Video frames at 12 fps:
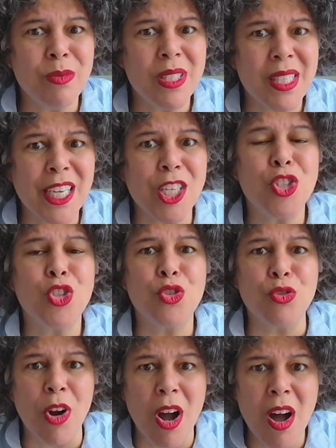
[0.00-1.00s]
was like a
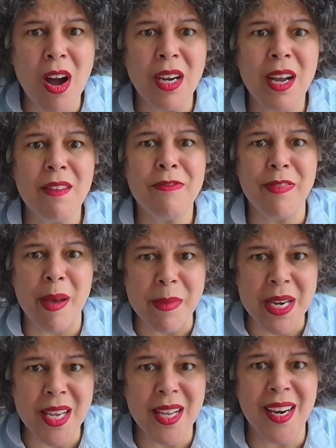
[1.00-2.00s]
strong
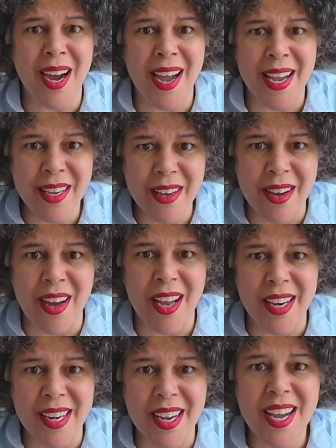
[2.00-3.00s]
feminine
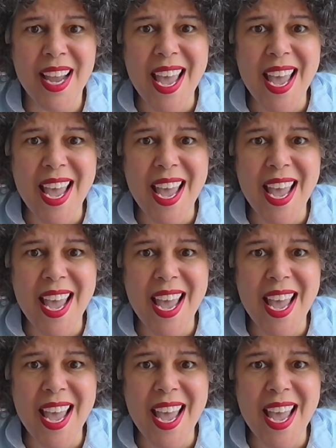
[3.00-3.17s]
icon,